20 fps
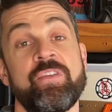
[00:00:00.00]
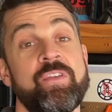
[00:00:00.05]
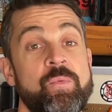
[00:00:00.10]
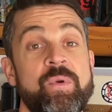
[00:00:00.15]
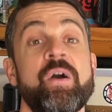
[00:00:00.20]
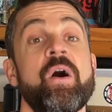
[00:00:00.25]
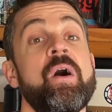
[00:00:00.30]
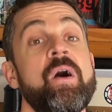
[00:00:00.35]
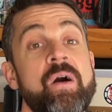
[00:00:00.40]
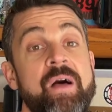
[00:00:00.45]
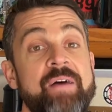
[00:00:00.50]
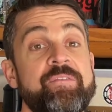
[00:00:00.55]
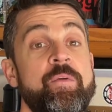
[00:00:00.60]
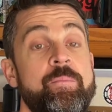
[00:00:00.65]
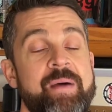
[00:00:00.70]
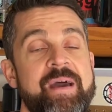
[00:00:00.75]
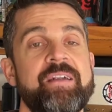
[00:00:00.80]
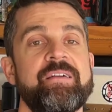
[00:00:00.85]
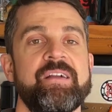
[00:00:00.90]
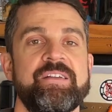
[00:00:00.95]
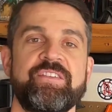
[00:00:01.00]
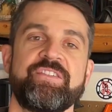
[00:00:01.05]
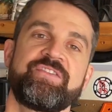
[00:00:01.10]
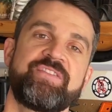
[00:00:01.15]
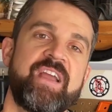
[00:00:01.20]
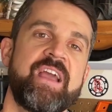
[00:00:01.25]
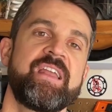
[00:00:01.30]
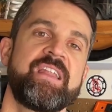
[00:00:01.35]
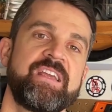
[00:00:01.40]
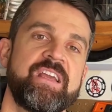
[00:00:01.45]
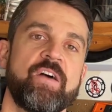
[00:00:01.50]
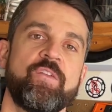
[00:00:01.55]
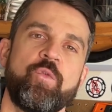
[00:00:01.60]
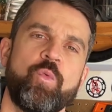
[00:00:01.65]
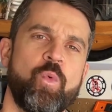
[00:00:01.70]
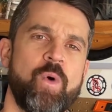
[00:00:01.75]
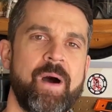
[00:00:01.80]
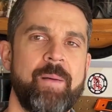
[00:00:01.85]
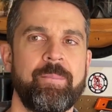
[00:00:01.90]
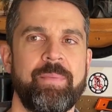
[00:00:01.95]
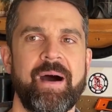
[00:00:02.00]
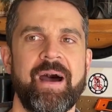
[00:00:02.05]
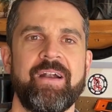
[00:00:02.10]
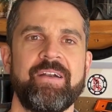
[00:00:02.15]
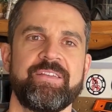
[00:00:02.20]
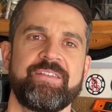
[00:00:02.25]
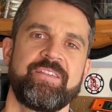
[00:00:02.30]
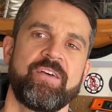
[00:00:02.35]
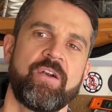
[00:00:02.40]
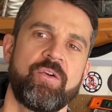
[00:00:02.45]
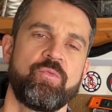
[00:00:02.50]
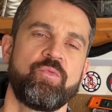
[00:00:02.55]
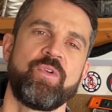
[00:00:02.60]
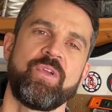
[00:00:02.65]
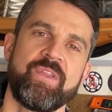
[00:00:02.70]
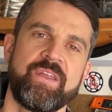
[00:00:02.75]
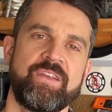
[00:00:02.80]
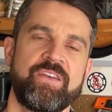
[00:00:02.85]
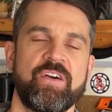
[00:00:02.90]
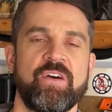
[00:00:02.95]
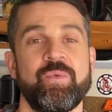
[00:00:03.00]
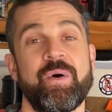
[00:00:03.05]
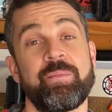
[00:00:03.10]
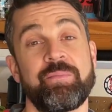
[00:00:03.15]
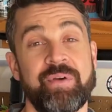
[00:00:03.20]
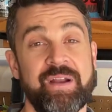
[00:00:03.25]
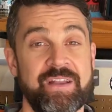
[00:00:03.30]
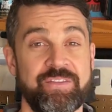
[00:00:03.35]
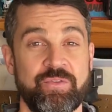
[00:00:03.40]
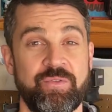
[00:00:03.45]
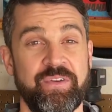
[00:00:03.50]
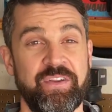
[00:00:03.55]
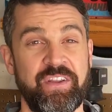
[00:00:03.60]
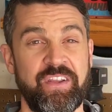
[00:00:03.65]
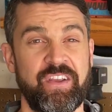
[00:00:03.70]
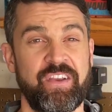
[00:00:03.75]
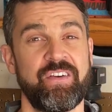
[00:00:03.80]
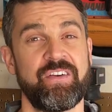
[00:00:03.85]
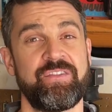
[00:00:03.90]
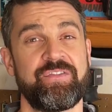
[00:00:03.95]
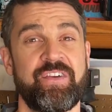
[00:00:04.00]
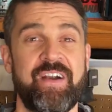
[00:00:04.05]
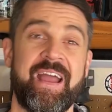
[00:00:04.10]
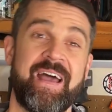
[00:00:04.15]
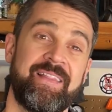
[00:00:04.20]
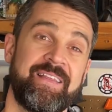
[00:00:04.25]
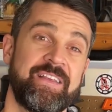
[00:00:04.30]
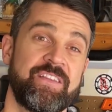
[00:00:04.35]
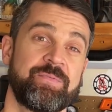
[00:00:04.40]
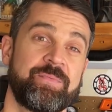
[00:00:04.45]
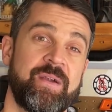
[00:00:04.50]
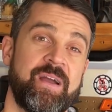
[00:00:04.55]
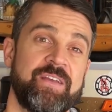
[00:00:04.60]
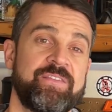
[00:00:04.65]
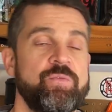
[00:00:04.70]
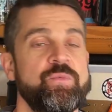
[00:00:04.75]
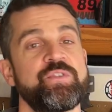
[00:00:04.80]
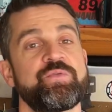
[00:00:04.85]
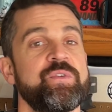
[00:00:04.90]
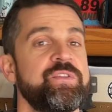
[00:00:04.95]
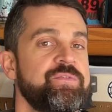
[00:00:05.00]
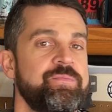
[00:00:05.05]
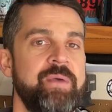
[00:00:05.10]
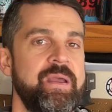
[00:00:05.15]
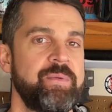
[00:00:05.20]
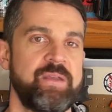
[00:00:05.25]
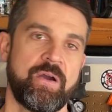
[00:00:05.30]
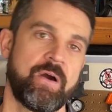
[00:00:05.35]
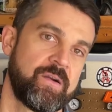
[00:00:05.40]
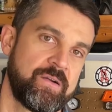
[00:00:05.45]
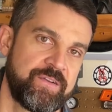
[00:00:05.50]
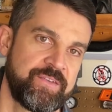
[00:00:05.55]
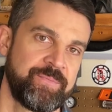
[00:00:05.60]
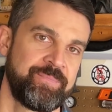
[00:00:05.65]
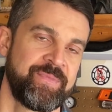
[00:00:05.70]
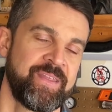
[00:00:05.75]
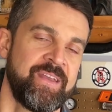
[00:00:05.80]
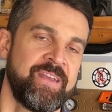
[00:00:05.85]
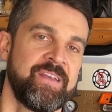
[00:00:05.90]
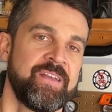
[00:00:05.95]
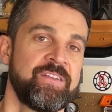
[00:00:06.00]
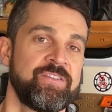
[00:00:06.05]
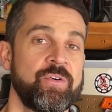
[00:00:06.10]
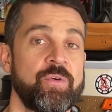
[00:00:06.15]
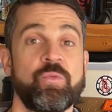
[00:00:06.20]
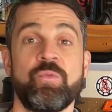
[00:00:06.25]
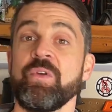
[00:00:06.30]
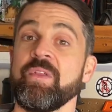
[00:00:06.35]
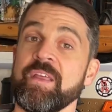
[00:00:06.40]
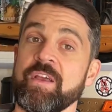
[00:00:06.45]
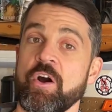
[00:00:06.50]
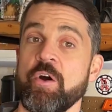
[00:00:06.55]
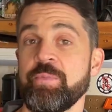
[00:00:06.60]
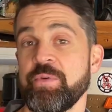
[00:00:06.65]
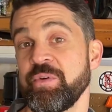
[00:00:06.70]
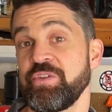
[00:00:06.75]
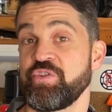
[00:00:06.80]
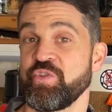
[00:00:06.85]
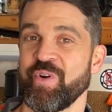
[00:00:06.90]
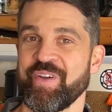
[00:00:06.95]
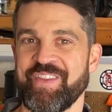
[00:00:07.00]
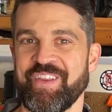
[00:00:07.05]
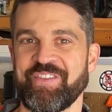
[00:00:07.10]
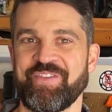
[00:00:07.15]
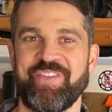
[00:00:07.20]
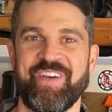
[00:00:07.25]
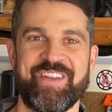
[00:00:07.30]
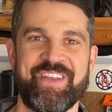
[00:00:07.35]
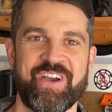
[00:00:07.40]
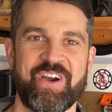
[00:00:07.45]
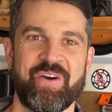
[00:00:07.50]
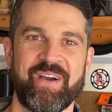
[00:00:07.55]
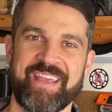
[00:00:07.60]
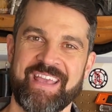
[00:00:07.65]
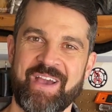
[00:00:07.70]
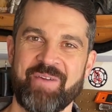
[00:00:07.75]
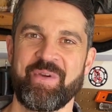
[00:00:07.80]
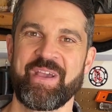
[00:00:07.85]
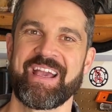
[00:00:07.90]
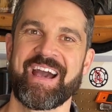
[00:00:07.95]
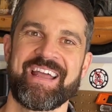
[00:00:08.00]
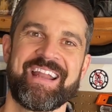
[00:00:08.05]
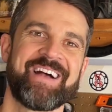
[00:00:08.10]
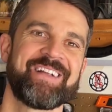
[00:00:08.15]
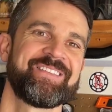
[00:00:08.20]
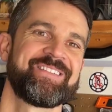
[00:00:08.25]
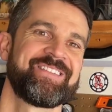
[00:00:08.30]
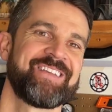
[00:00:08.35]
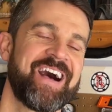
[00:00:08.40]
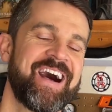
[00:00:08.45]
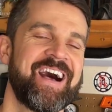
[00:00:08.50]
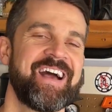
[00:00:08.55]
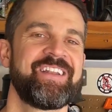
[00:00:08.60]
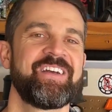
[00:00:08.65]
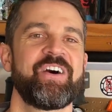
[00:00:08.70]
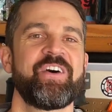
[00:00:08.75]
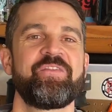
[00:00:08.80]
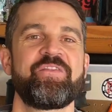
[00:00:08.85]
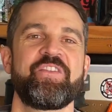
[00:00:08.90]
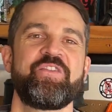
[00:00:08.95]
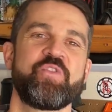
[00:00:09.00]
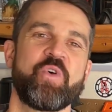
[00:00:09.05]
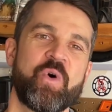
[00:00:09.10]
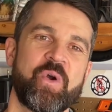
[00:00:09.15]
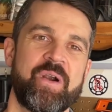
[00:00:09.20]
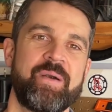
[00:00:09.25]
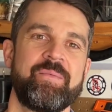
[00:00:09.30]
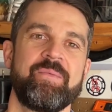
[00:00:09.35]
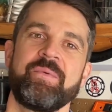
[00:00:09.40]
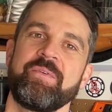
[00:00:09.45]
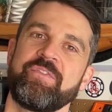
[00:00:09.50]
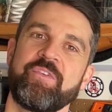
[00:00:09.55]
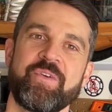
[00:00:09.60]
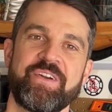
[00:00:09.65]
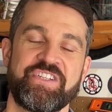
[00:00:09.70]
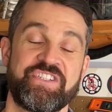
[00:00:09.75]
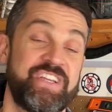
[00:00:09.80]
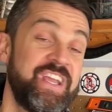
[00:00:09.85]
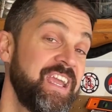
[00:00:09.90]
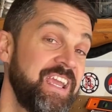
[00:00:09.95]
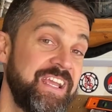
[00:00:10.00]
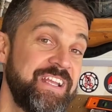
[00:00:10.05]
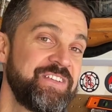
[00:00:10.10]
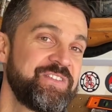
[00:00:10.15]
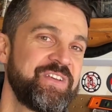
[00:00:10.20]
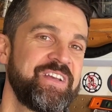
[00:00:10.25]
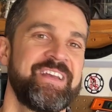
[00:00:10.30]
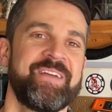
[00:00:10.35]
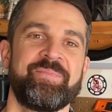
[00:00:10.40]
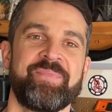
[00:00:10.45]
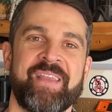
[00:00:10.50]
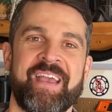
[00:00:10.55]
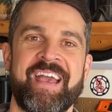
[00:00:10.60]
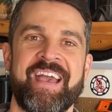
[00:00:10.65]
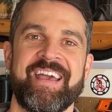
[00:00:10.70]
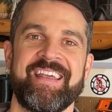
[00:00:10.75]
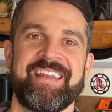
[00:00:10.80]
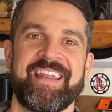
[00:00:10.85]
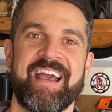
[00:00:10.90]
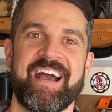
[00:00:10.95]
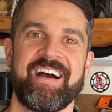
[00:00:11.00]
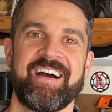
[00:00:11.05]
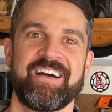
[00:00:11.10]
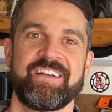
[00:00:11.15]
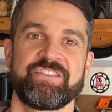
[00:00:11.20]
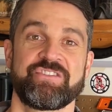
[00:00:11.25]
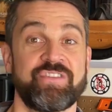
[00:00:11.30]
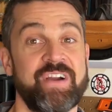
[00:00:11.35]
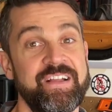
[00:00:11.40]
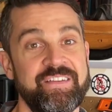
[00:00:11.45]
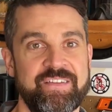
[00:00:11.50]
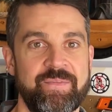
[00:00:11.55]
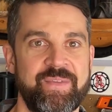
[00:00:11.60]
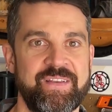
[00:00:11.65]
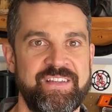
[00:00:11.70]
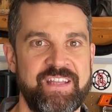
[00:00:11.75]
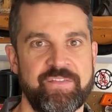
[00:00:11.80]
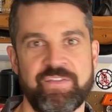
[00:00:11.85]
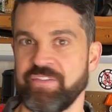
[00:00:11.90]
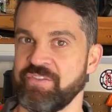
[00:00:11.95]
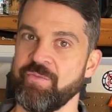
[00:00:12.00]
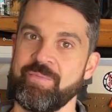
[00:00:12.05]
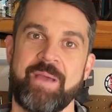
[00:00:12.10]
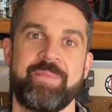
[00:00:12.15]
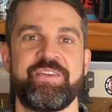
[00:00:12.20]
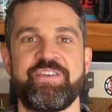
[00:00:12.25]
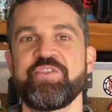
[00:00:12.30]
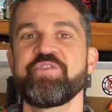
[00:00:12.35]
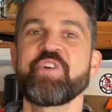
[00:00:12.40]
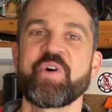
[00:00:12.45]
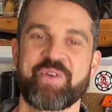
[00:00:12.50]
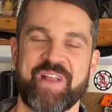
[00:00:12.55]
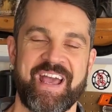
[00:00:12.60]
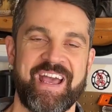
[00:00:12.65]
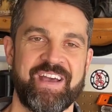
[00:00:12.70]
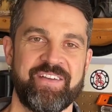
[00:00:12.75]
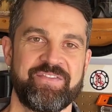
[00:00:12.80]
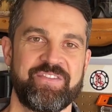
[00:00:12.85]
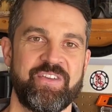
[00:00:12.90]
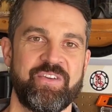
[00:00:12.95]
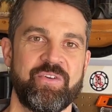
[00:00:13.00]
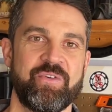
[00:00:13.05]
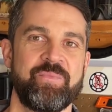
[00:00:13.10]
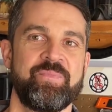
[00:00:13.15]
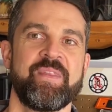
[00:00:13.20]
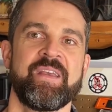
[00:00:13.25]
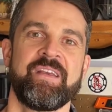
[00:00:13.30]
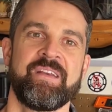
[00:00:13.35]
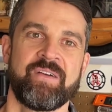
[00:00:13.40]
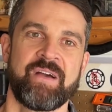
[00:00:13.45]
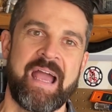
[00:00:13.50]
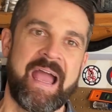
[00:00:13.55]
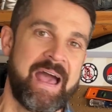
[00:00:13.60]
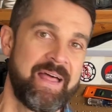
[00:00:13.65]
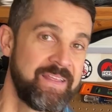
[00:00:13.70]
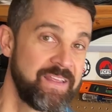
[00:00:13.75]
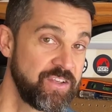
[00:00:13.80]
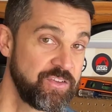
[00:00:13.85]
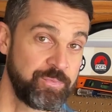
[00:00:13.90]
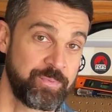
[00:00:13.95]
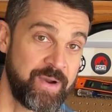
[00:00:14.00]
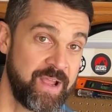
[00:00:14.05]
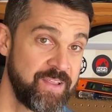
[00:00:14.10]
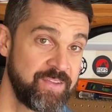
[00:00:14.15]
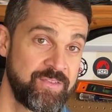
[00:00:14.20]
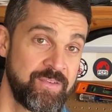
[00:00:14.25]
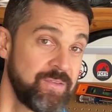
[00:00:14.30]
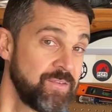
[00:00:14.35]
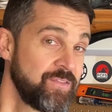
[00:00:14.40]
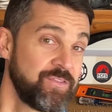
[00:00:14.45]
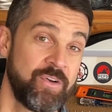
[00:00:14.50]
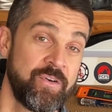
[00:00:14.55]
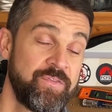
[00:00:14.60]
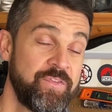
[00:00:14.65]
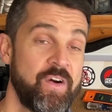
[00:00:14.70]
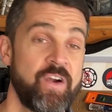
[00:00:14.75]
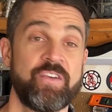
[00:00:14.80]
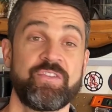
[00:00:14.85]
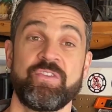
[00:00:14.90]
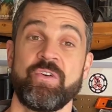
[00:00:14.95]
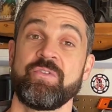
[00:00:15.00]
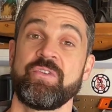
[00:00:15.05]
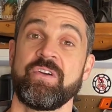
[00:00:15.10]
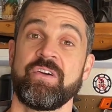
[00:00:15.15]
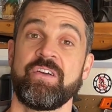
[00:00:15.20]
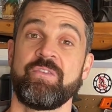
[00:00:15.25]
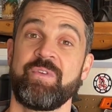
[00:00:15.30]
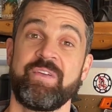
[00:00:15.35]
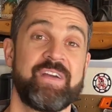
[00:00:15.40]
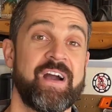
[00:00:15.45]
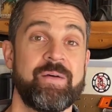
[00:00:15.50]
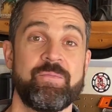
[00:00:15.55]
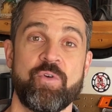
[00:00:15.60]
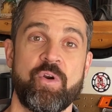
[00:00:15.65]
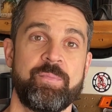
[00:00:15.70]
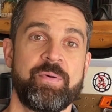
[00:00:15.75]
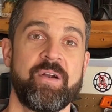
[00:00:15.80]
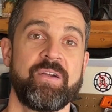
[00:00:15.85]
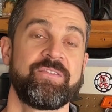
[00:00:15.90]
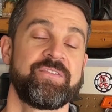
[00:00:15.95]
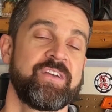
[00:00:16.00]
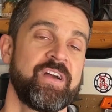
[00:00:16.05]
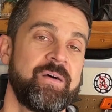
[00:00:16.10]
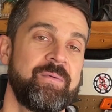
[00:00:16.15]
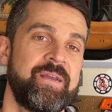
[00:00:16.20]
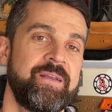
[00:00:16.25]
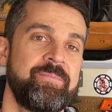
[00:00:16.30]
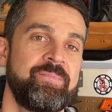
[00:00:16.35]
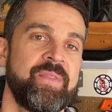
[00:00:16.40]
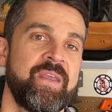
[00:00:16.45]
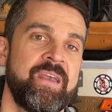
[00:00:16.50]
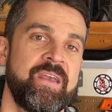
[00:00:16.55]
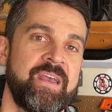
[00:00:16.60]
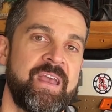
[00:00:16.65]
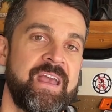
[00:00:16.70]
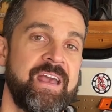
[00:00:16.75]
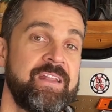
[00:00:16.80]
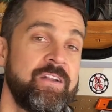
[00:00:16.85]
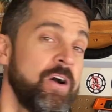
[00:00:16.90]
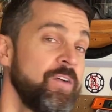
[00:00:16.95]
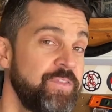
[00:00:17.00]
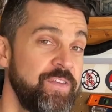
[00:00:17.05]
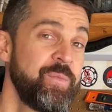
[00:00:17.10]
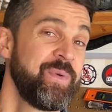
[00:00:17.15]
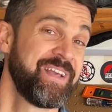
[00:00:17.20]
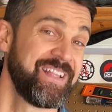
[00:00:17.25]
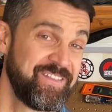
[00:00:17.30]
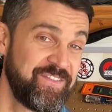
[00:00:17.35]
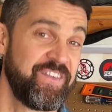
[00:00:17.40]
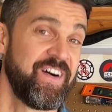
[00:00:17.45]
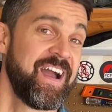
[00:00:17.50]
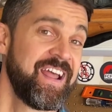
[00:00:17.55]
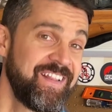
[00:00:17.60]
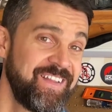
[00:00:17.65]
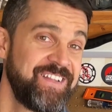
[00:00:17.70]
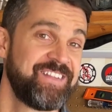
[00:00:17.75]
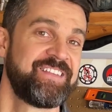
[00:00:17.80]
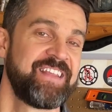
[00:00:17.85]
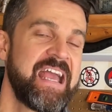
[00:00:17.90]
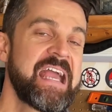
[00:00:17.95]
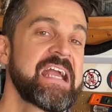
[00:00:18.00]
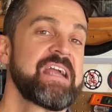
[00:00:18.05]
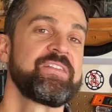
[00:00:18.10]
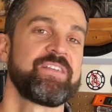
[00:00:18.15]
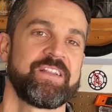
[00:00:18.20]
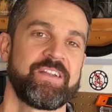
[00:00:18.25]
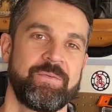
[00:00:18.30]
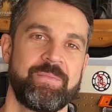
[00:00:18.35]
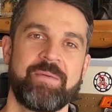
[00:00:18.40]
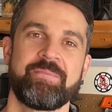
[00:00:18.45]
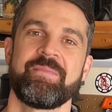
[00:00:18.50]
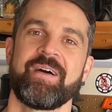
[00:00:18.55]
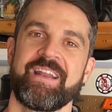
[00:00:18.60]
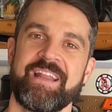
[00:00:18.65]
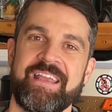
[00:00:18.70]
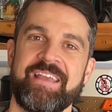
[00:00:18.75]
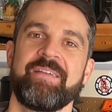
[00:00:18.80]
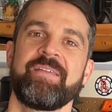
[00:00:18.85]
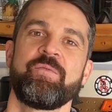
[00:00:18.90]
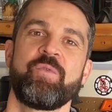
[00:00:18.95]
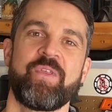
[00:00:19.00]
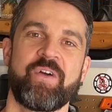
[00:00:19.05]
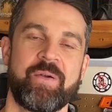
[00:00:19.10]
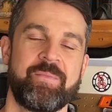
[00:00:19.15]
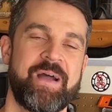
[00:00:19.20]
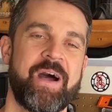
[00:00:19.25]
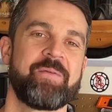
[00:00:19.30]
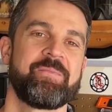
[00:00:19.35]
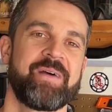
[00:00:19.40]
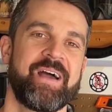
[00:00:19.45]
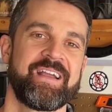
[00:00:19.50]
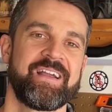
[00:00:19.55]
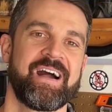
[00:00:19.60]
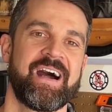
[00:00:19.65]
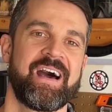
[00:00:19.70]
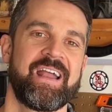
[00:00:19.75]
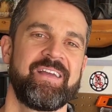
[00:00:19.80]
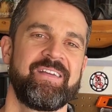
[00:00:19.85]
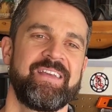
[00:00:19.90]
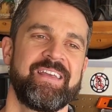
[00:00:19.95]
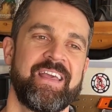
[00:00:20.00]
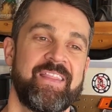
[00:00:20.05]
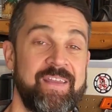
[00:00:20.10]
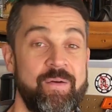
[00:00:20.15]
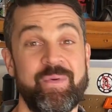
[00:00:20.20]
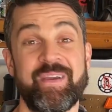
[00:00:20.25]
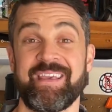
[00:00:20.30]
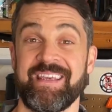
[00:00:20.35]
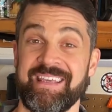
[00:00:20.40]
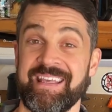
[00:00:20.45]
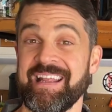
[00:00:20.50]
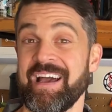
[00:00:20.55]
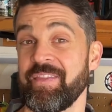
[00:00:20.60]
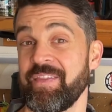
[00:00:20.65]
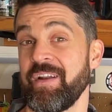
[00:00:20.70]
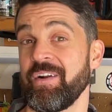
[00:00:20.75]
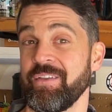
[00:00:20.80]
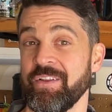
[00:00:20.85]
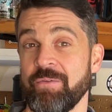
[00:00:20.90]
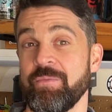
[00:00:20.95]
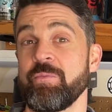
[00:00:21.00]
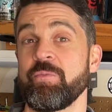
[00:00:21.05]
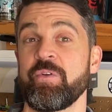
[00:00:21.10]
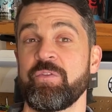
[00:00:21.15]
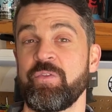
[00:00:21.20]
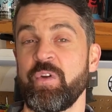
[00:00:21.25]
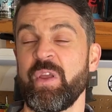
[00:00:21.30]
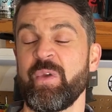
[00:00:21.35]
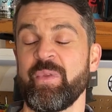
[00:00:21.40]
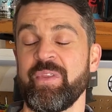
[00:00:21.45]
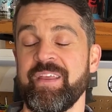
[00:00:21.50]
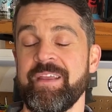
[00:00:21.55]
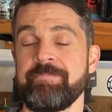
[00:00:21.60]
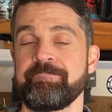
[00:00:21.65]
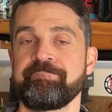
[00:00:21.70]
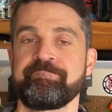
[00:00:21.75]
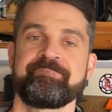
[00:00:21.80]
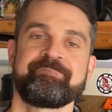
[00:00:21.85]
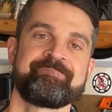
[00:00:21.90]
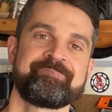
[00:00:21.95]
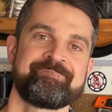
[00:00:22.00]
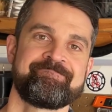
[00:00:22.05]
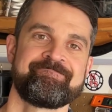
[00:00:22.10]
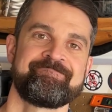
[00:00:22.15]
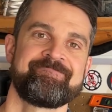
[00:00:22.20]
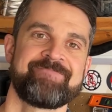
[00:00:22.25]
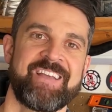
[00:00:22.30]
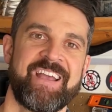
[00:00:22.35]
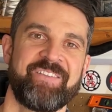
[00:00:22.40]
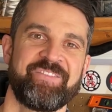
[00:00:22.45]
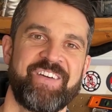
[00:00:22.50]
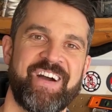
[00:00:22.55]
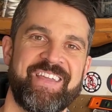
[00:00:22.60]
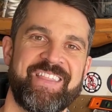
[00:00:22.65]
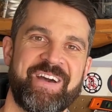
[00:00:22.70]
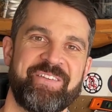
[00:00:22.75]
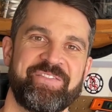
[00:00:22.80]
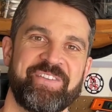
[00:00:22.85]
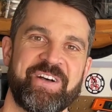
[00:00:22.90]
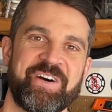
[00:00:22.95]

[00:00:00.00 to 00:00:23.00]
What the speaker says: so that we all have a better understanding of what parts are really good, what brands are really good for AliExpress and which ones maybe aren't. So I really hope you enjoyed this video. Again, we got outside of the norm for a change and tried something different so maybe you don't have to. AliExpress, so far so good. We got more parts coming, and hopefully we can finally save a little bit money with our mountain bike hobby, and then we can get out there a little bit more frequently and find that